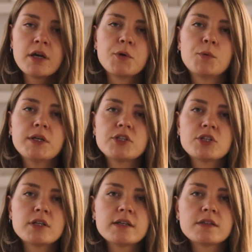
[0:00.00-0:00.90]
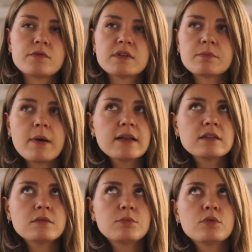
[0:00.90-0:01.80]
which is
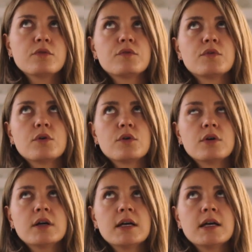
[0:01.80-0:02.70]
responsible for